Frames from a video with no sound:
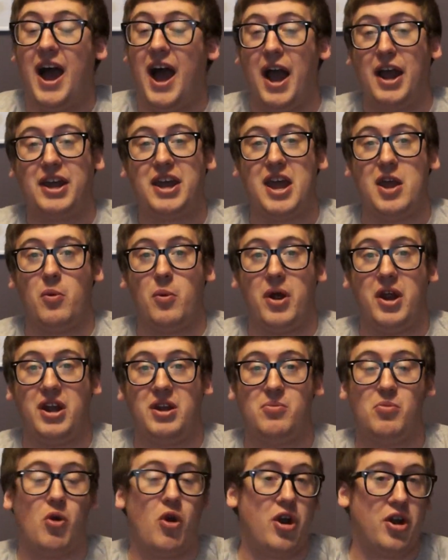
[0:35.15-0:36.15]
I can't wait
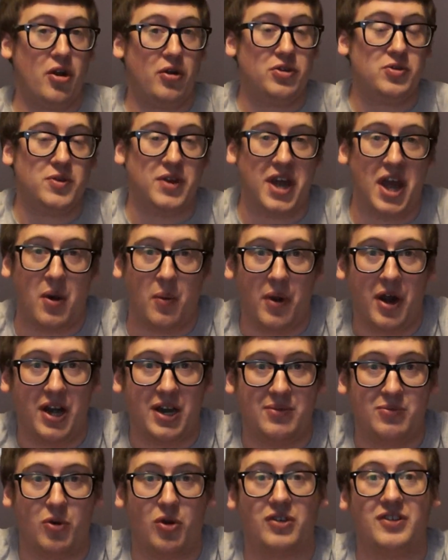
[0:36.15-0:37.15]
anymore. I know you can't wait
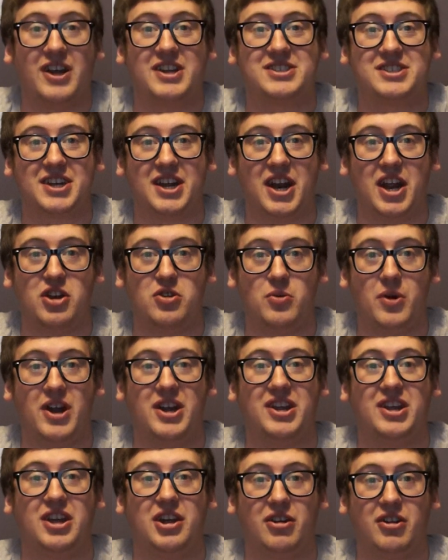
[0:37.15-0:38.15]
anymore. Let's get into
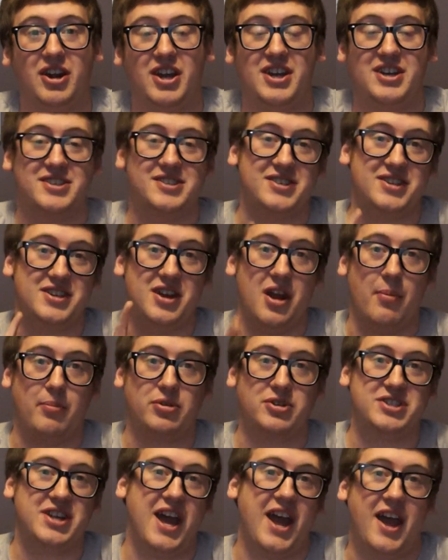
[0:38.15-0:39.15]
it. Here it is,
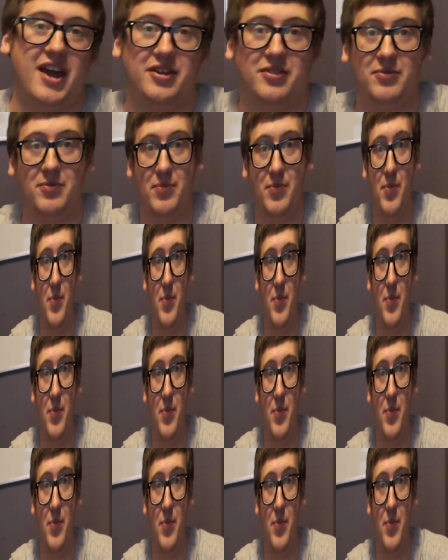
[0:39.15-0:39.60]
number 10.